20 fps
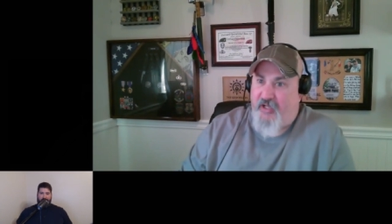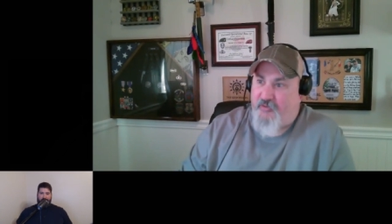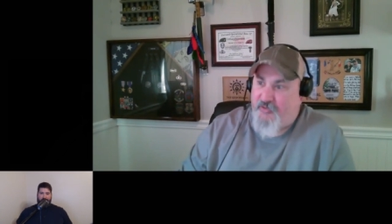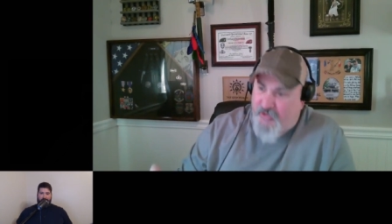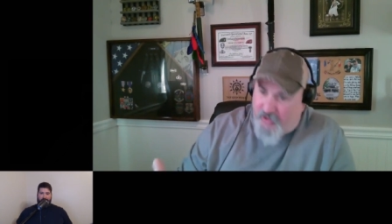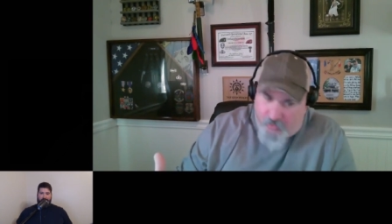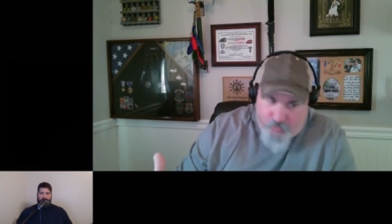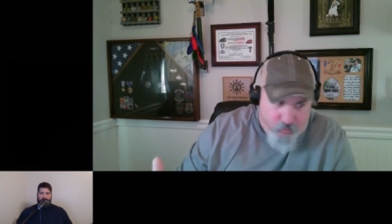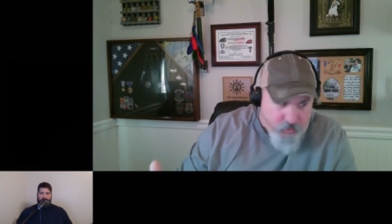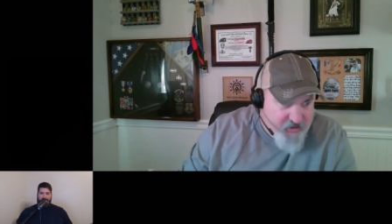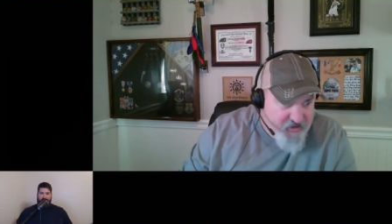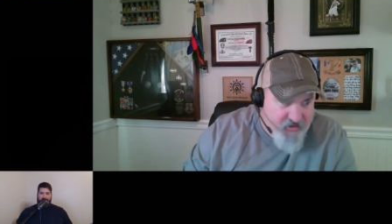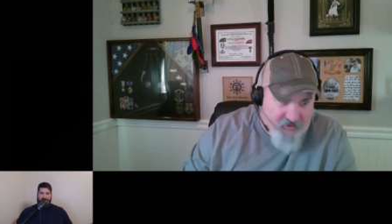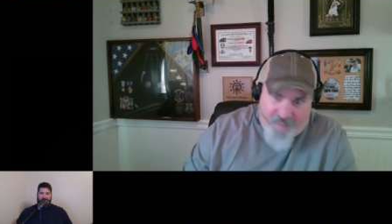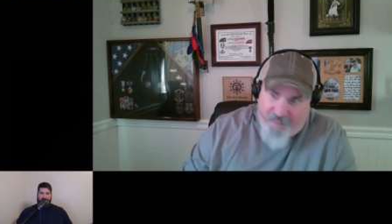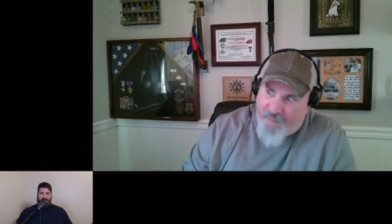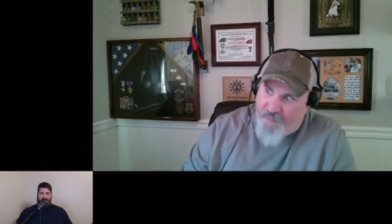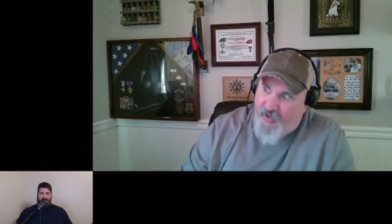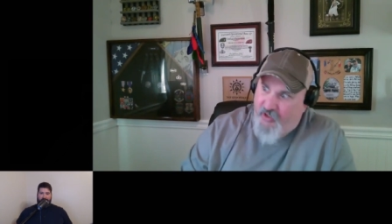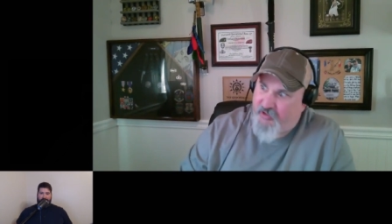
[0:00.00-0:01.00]
I was like, what
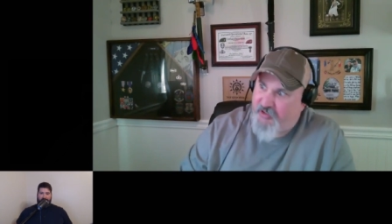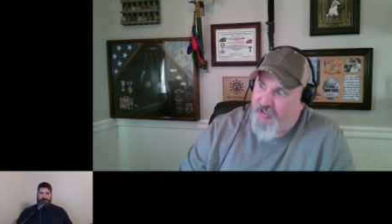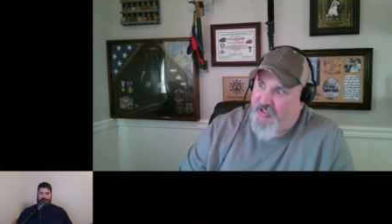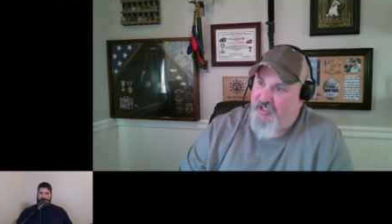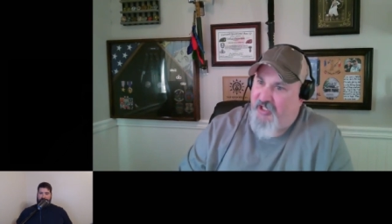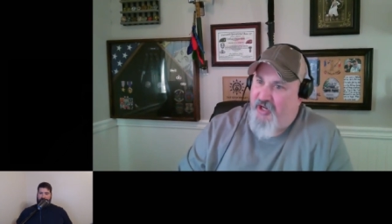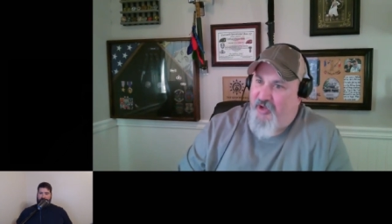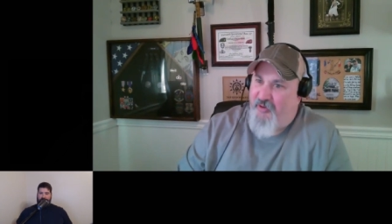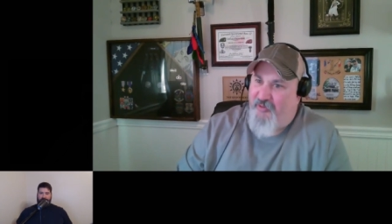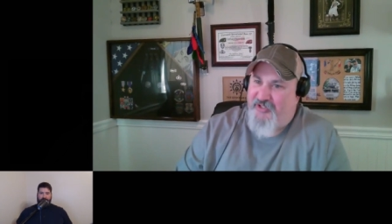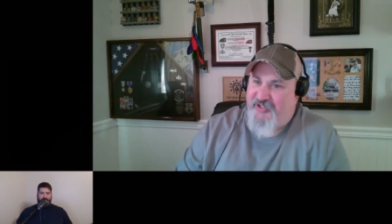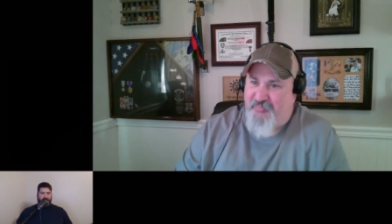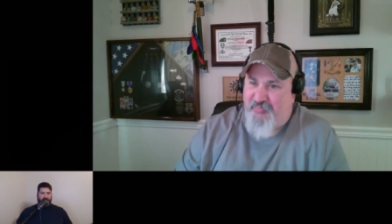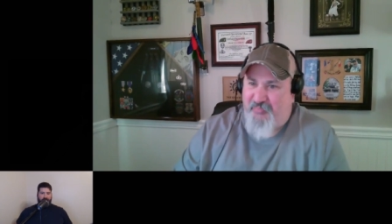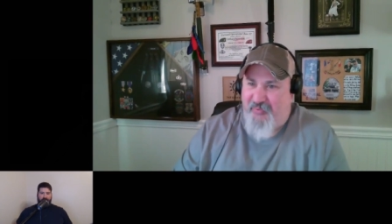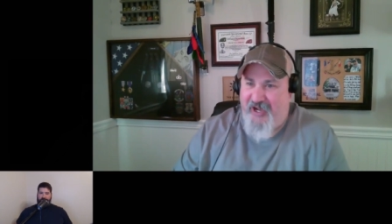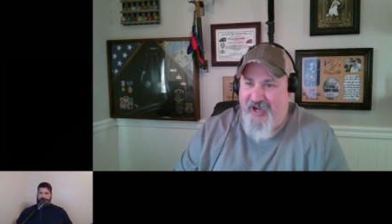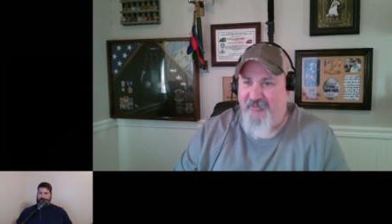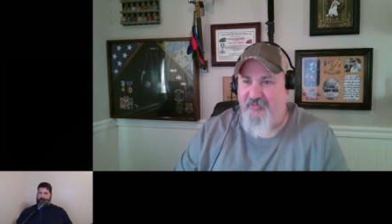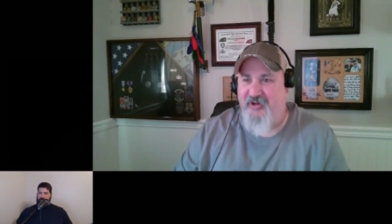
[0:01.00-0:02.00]
the, and then I was,
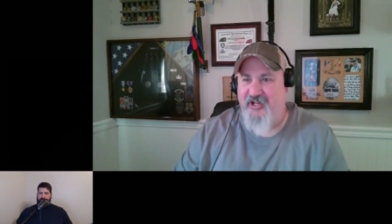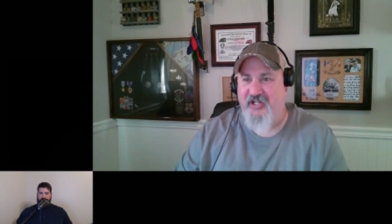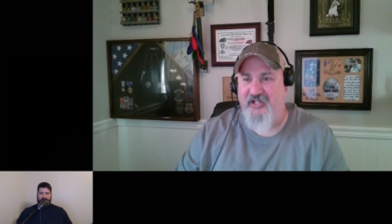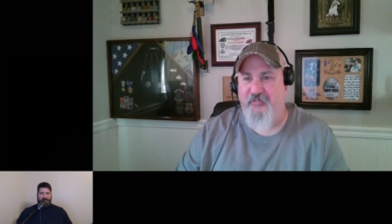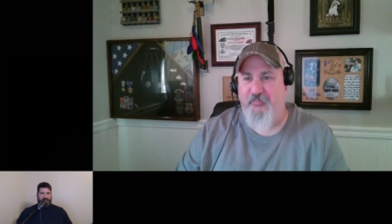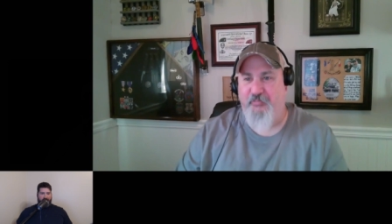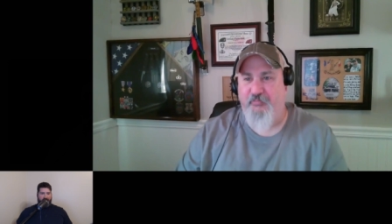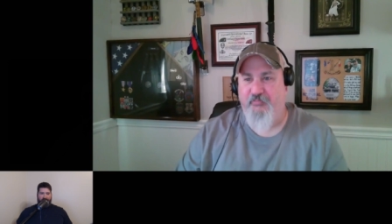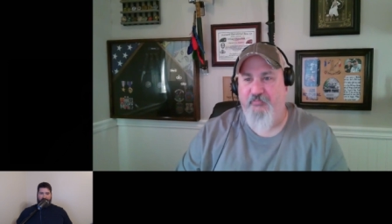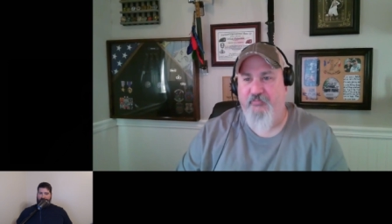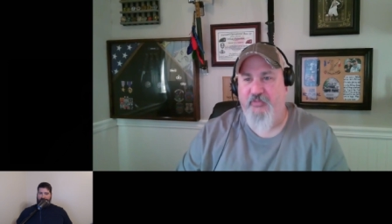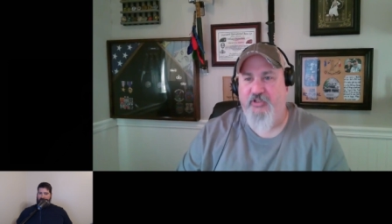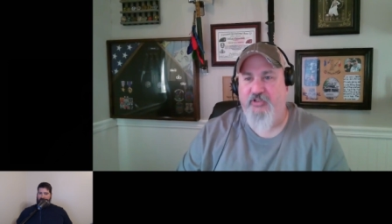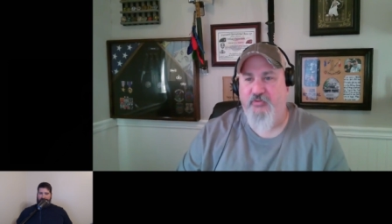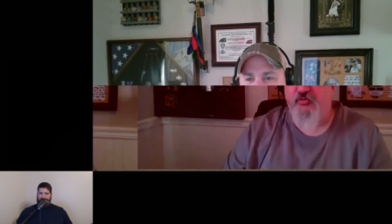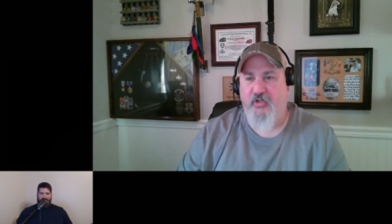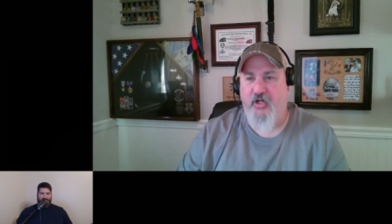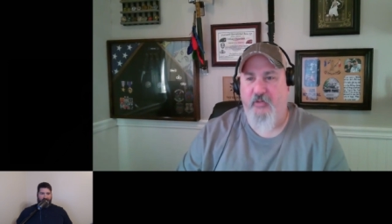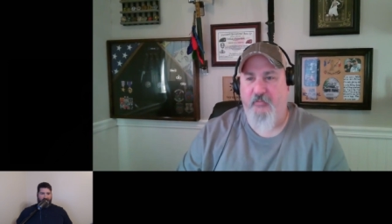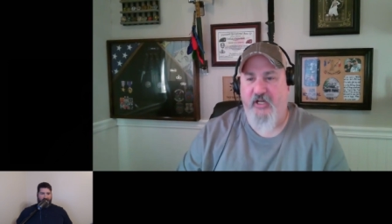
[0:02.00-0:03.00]
I wanted to
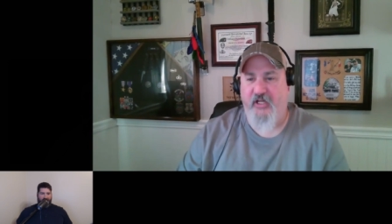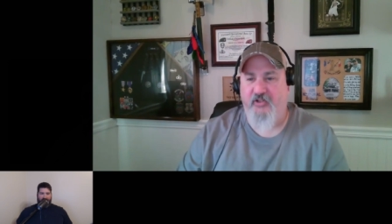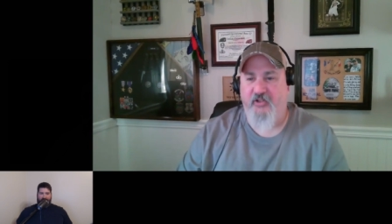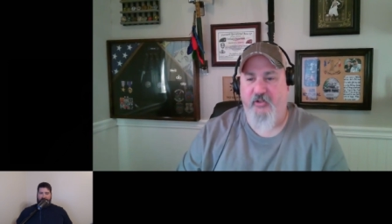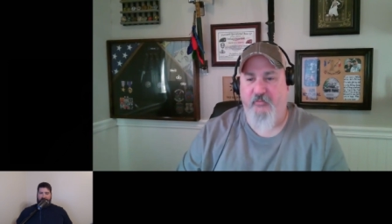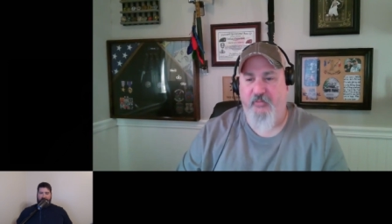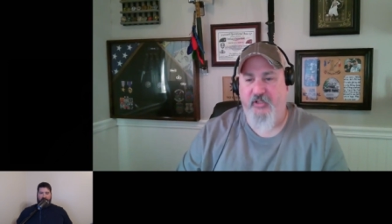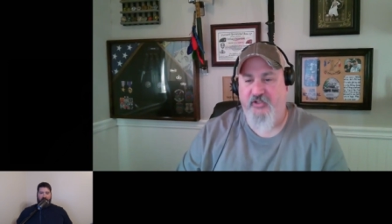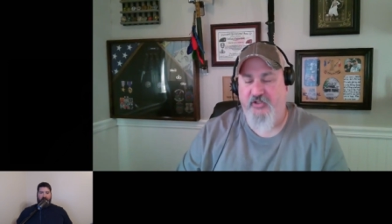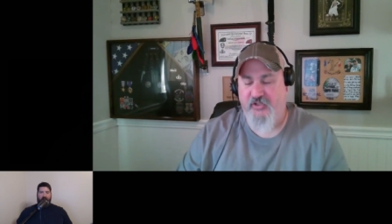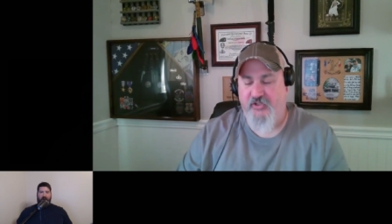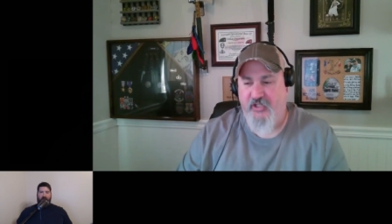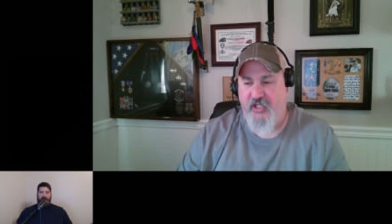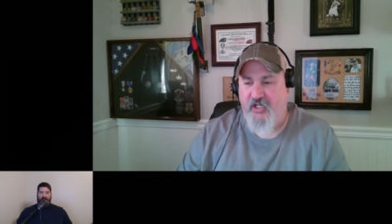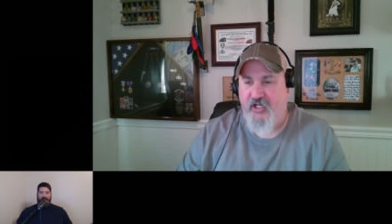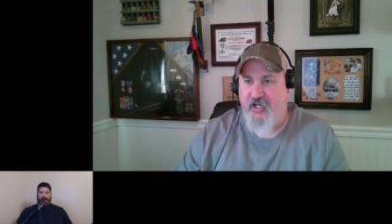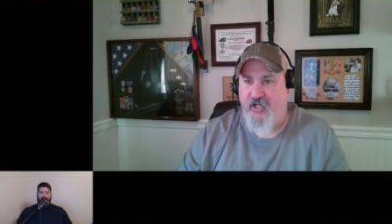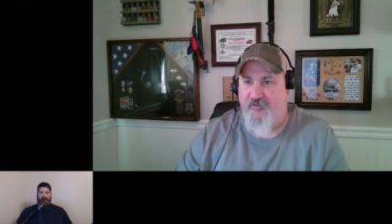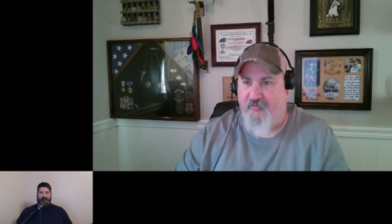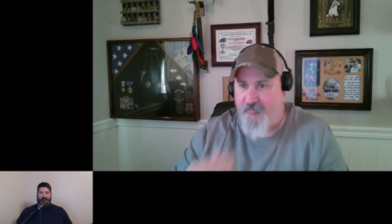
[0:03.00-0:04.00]
crawl back there. After all
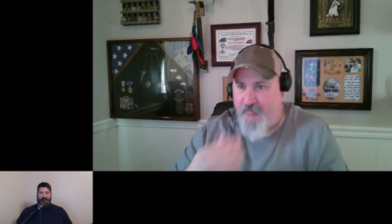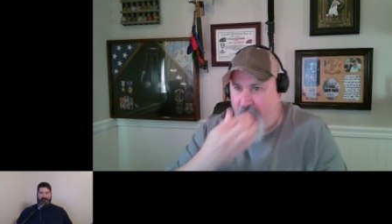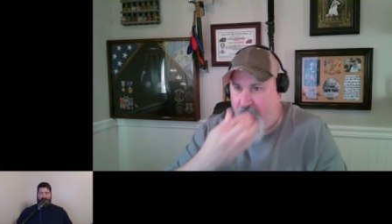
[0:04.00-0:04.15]
that.